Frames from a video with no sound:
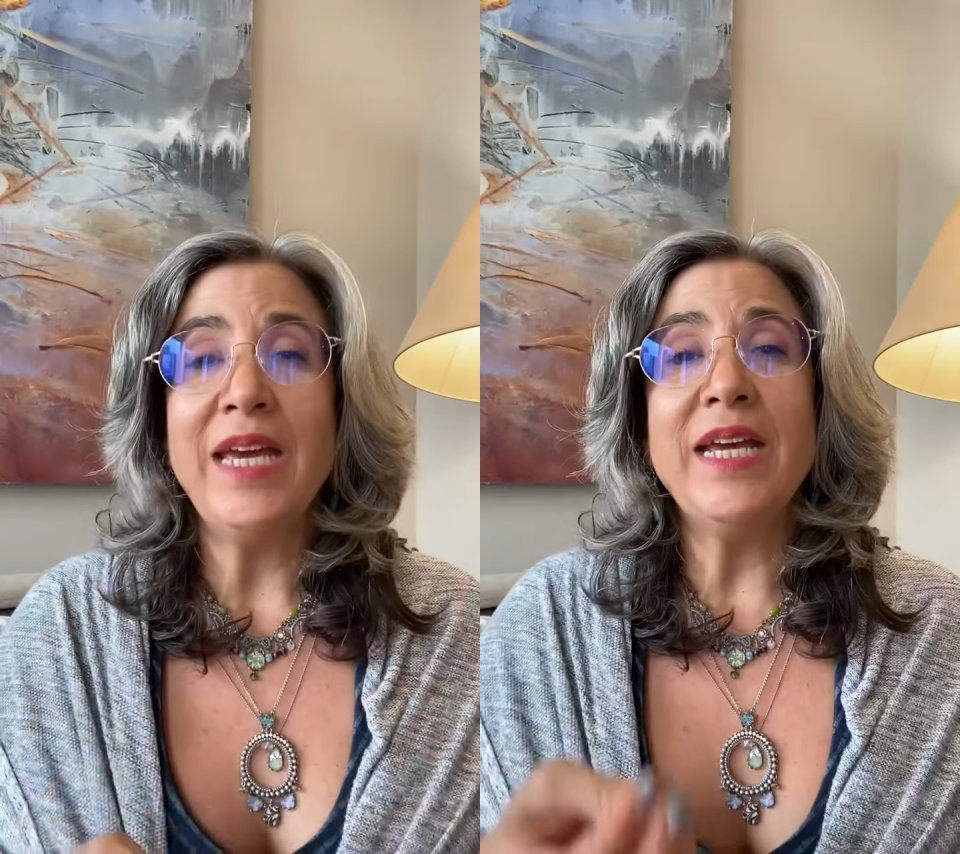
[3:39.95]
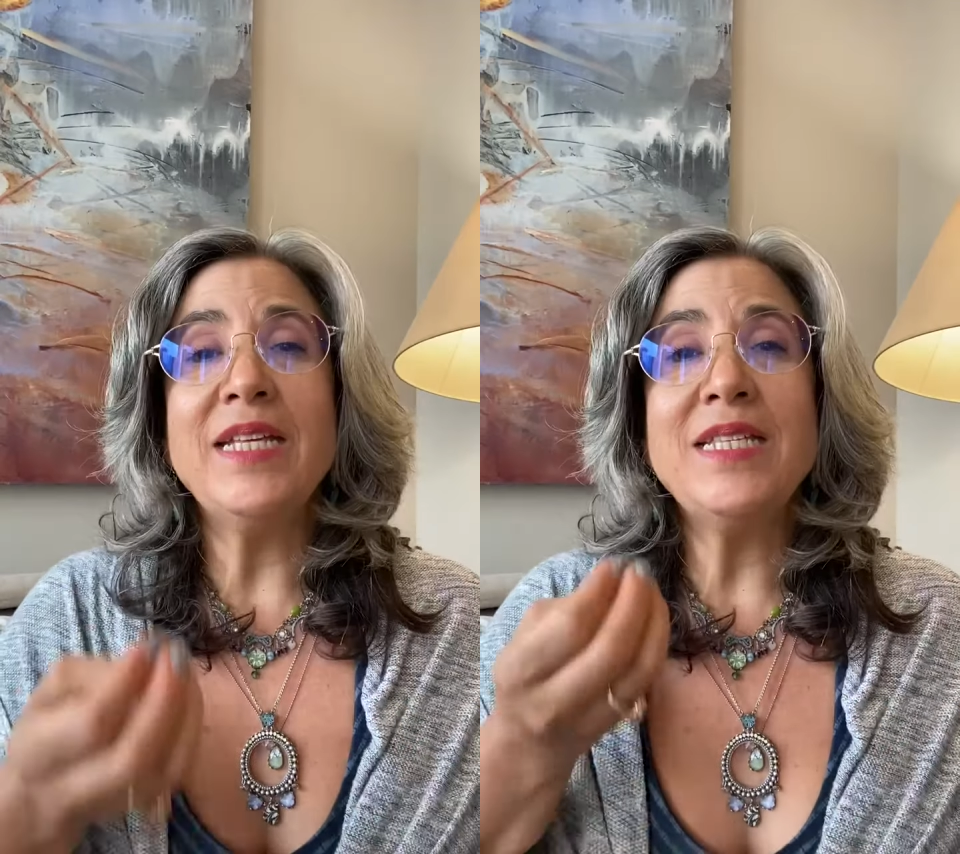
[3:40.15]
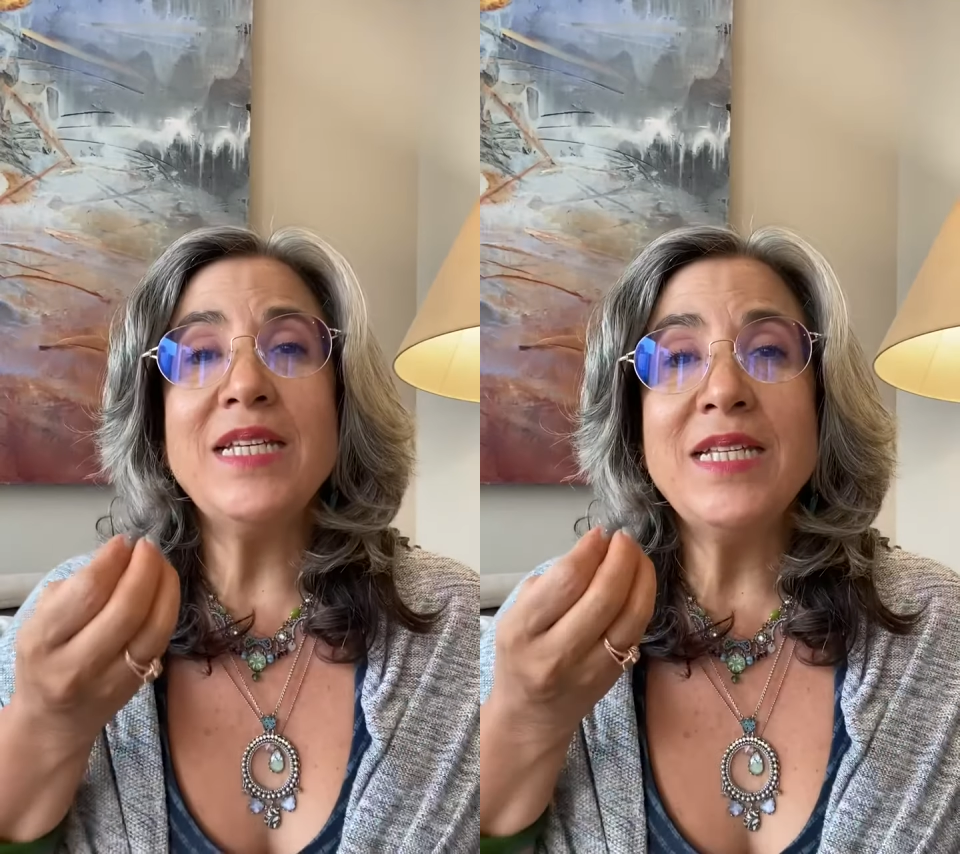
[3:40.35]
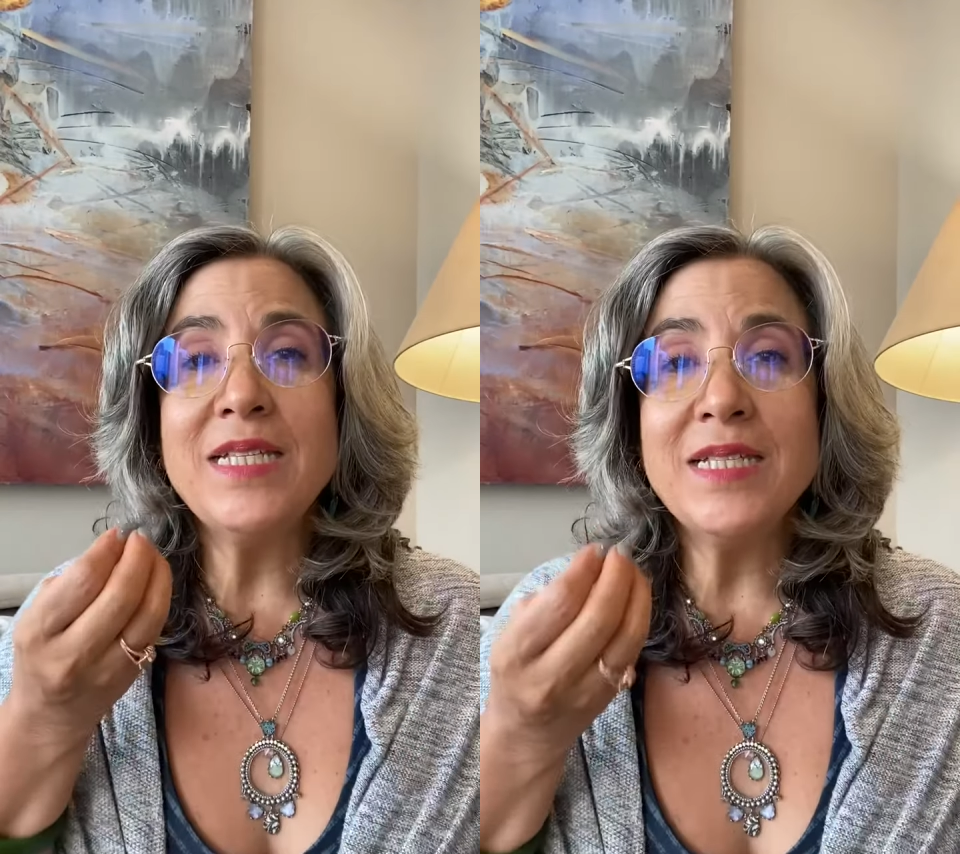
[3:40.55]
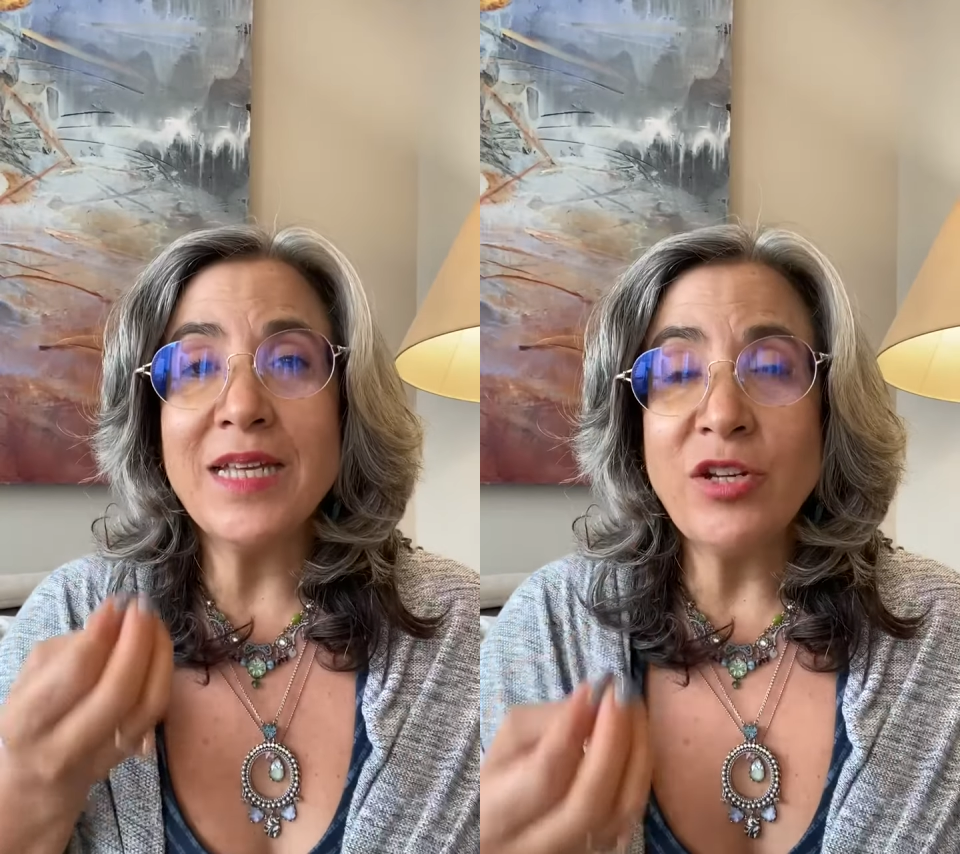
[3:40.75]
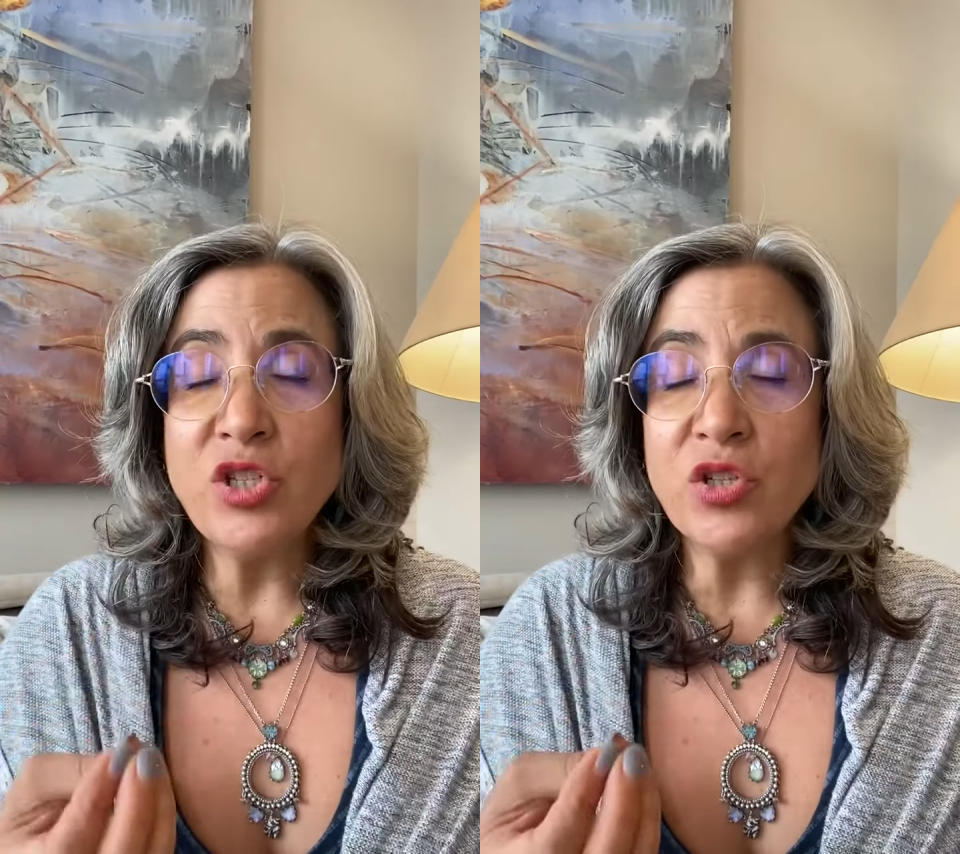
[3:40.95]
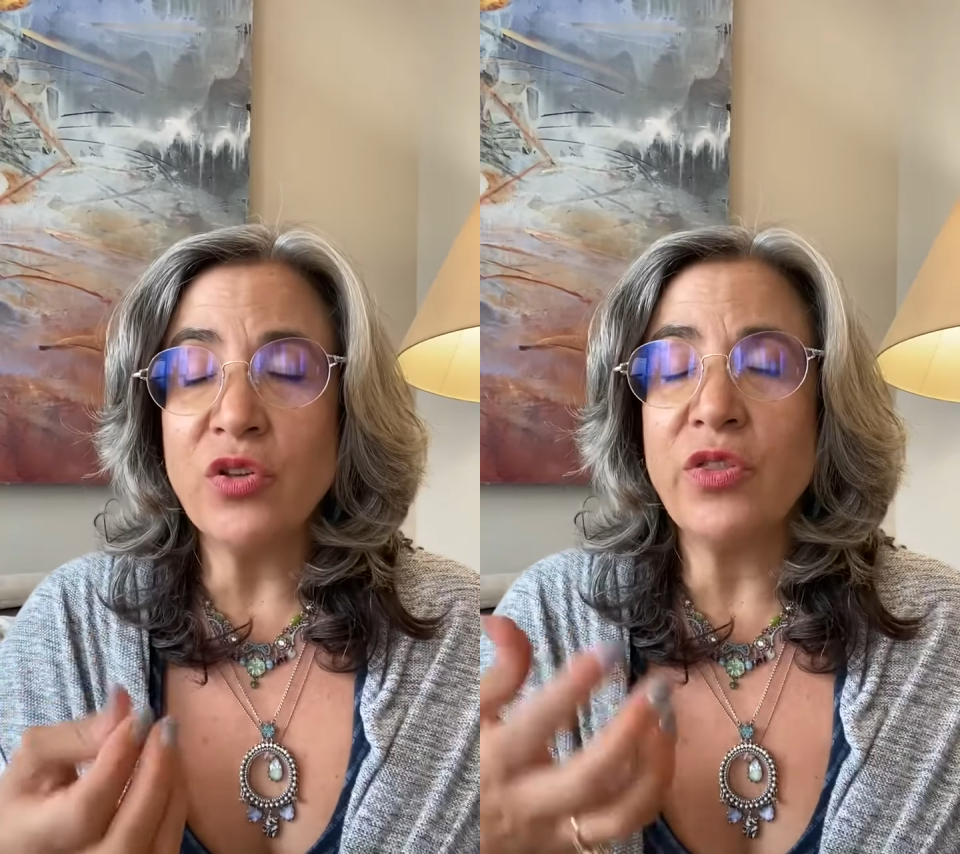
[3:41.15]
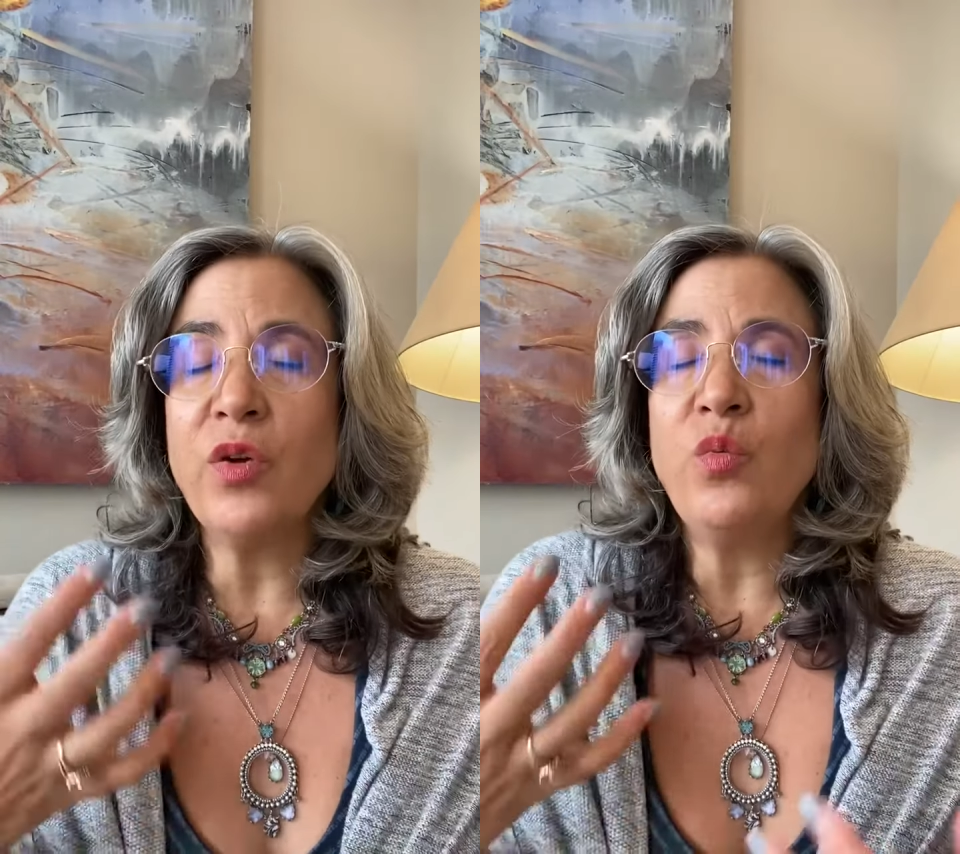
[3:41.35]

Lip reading: It's essential that